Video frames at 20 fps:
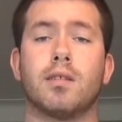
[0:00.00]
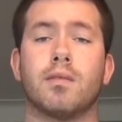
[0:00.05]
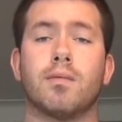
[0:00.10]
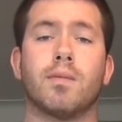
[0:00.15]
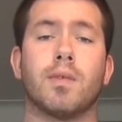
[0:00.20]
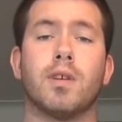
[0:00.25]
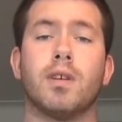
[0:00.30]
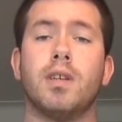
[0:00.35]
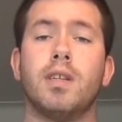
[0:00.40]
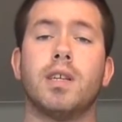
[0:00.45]

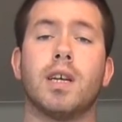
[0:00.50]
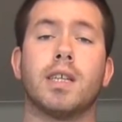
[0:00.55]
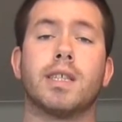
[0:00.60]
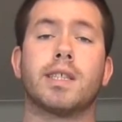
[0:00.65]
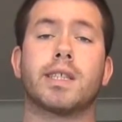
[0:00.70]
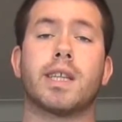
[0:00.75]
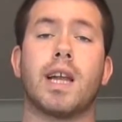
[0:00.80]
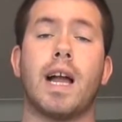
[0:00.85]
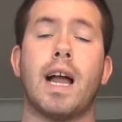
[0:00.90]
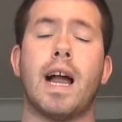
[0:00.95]
really
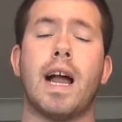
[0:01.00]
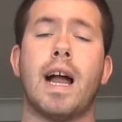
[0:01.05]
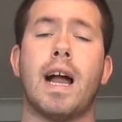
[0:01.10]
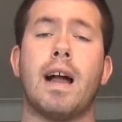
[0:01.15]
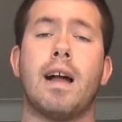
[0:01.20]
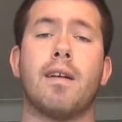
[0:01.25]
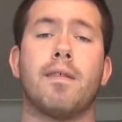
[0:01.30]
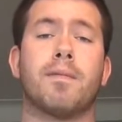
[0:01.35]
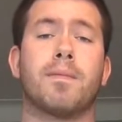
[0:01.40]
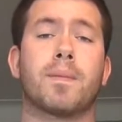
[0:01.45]
nice to
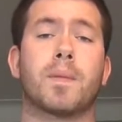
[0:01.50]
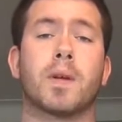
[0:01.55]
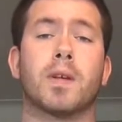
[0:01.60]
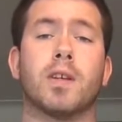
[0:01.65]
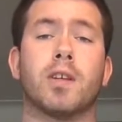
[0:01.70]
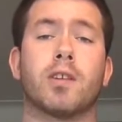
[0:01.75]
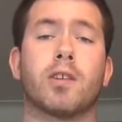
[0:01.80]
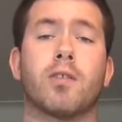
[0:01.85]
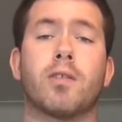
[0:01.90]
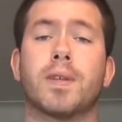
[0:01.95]
have
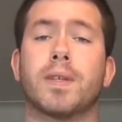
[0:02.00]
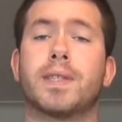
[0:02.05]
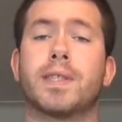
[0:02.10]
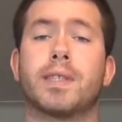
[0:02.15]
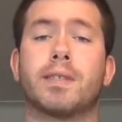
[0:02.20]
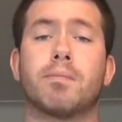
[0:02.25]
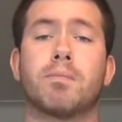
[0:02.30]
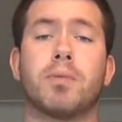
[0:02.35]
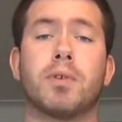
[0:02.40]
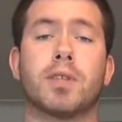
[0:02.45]
because you could
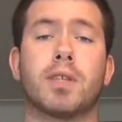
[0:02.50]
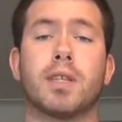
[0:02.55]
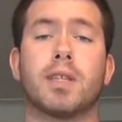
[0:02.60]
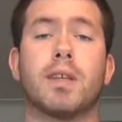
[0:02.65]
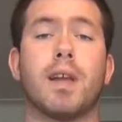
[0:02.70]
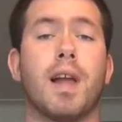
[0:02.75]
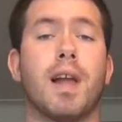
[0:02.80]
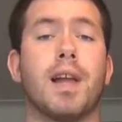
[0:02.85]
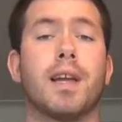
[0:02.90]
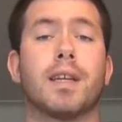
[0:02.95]
put the
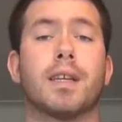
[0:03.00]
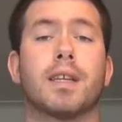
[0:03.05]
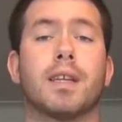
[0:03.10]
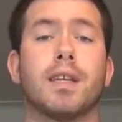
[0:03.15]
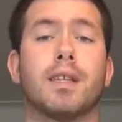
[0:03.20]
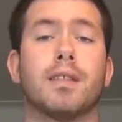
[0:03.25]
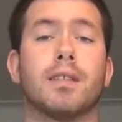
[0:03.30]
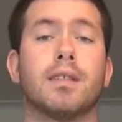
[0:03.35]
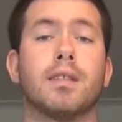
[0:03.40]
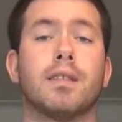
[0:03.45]
tank
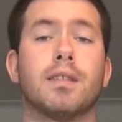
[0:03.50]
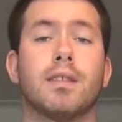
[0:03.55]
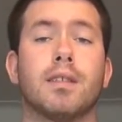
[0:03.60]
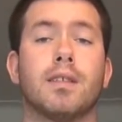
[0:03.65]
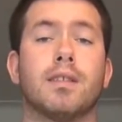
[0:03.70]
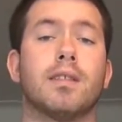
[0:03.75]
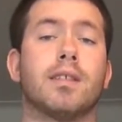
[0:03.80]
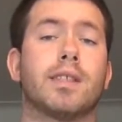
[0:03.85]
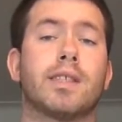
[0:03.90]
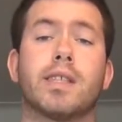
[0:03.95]
in
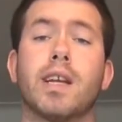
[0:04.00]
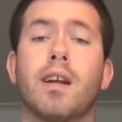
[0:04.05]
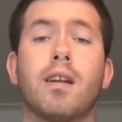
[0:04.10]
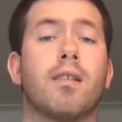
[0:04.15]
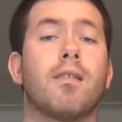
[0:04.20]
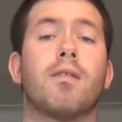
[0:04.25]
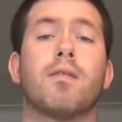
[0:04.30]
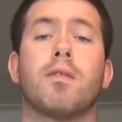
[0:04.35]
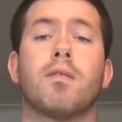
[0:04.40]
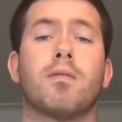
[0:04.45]
the
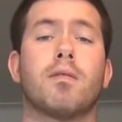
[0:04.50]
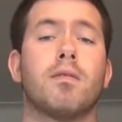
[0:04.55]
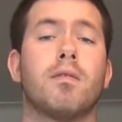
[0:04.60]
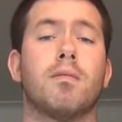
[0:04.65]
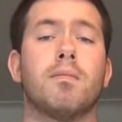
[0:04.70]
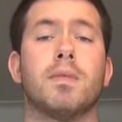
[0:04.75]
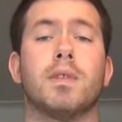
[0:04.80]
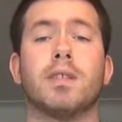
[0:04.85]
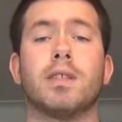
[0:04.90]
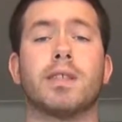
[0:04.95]
center of the
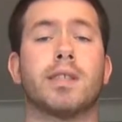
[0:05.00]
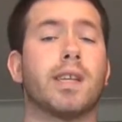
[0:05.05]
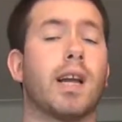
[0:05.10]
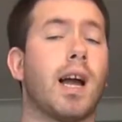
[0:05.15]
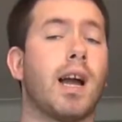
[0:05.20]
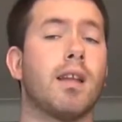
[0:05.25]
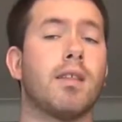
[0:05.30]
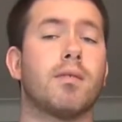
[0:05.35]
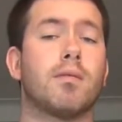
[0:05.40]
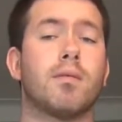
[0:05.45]
room, in the
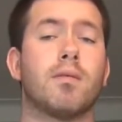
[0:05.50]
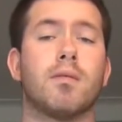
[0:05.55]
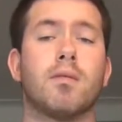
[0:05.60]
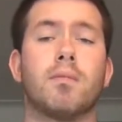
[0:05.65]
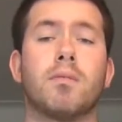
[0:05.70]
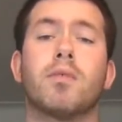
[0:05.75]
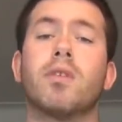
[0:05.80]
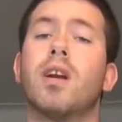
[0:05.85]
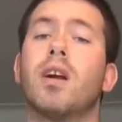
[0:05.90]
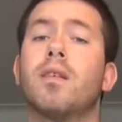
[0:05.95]
side of the
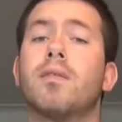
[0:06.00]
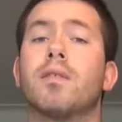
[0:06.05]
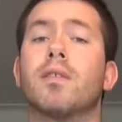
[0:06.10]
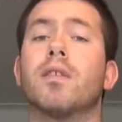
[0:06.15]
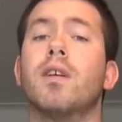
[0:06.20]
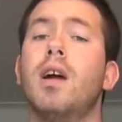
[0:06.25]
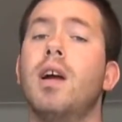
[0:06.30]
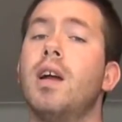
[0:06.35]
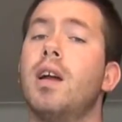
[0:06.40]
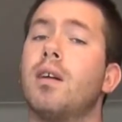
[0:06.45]
room,
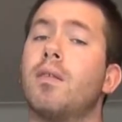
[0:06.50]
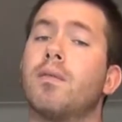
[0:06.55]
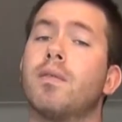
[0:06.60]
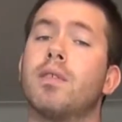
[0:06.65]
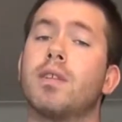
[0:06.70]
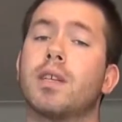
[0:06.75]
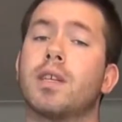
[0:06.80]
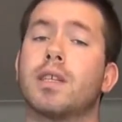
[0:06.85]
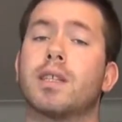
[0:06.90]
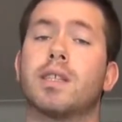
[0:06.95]
wherever, and
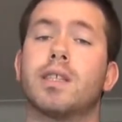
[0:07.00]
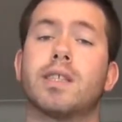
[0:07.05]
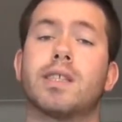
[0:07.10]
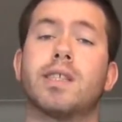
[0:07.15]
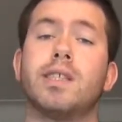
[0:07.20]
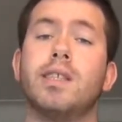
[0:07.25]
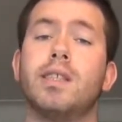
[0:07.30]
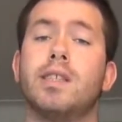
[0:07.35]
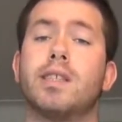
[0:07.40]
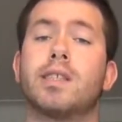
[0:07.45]
really get to
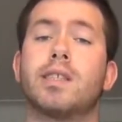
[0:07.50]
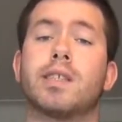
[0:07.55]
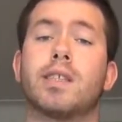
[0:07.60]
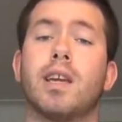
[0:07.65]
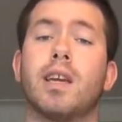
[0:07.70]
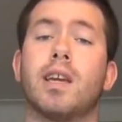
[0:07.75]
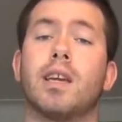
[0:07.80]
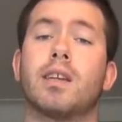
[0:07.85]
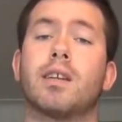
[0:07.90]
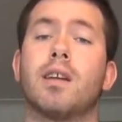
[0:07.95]
see the
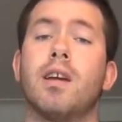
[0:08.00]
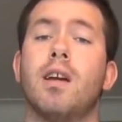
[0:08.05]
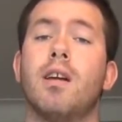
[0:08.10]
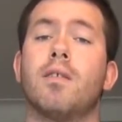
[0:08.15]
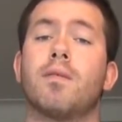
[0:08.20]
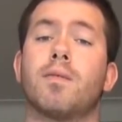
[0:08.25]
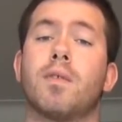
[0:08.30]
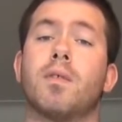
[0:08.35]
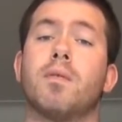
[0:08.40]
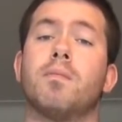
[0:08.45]
snake
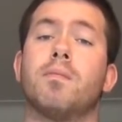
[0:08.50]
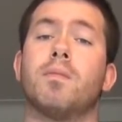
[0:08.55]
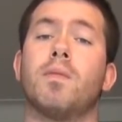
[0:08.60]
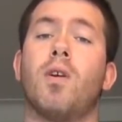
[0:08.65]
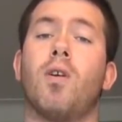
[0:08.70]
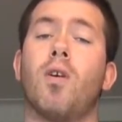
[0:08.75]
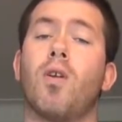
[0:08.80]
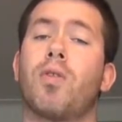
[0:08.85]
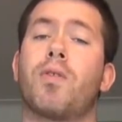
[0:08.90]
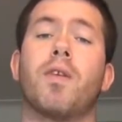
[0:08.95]
from
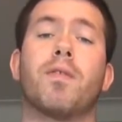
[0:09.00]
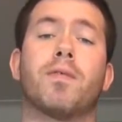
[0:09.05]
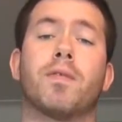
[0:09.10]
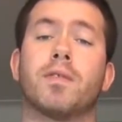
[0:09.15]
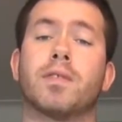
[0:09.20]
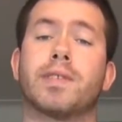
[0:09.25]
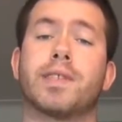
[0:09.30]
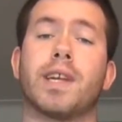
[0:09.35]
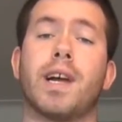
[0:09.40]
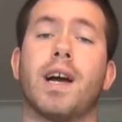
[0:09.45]
all
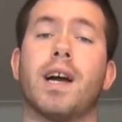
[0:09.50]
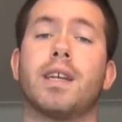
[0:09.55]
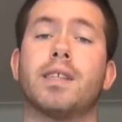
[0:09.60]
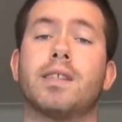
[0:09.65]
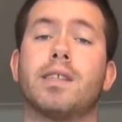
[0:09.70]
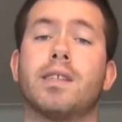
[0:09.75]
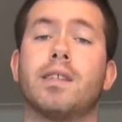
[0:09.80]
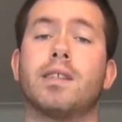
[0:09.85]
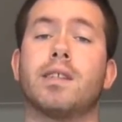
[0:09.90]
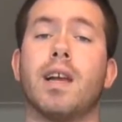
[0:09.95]
different
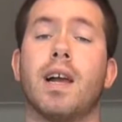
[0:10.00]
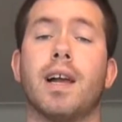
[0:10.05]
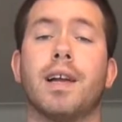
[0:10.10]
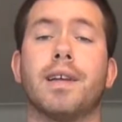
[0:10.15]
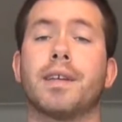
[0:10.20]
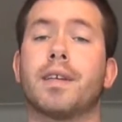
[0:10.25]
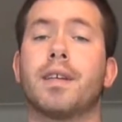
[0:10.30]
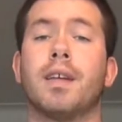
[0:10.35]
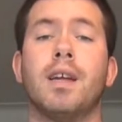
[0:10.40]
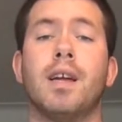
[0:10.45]
sides of the
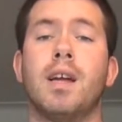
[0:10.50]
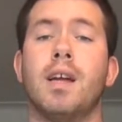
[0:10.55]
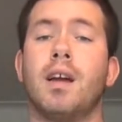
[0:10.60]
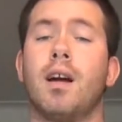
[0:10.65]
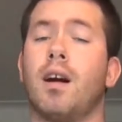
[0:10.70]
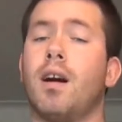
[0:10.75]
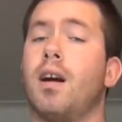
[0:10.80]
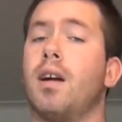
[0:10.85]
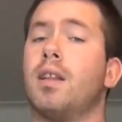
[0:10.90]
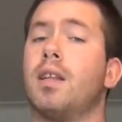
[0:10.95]
tank.
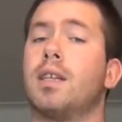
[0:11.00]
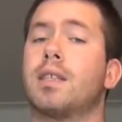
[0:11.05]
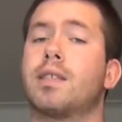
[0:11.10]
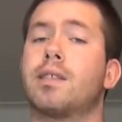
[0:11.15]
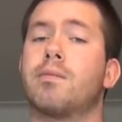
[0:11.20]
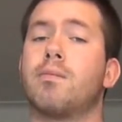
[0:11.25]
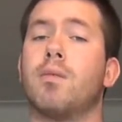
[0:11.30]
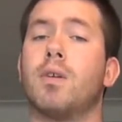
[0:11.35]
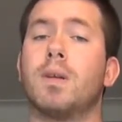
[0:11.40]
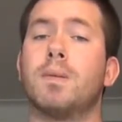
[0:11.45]

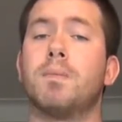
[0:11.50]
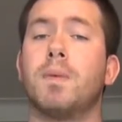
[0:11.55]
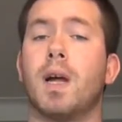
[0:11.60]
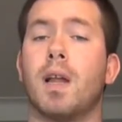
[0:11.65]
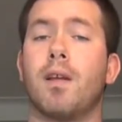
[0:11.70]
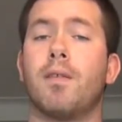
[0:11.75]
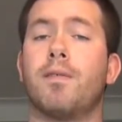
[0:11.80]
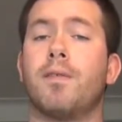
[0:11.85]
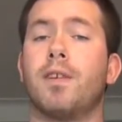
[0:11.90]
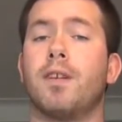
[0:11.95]
That's one
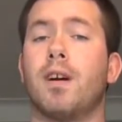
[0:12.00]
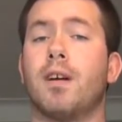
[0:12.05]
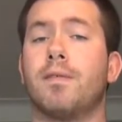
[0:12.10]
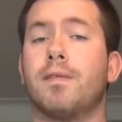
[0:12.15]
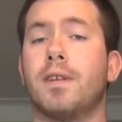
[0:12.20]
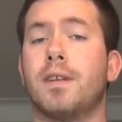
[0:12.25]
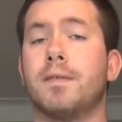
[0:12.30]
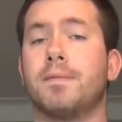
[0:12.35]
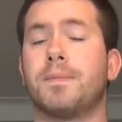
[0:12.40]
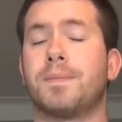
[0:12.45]
benefit
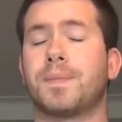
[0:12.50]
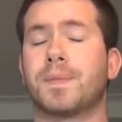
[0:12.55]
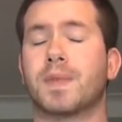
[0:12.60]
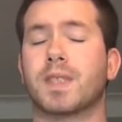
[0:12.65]
of it.